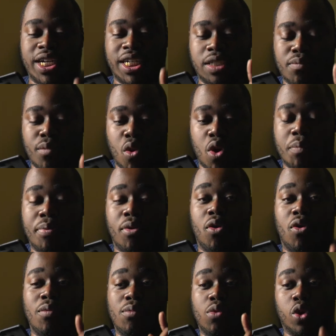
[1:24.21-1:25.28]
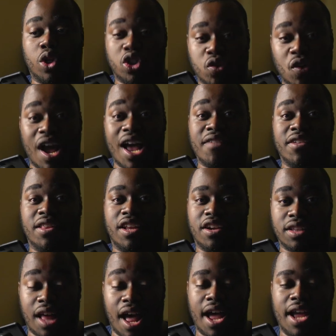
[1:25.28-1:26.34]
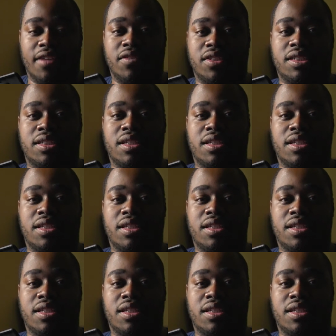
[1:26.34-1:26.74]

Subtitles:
more pull, more drive in their lives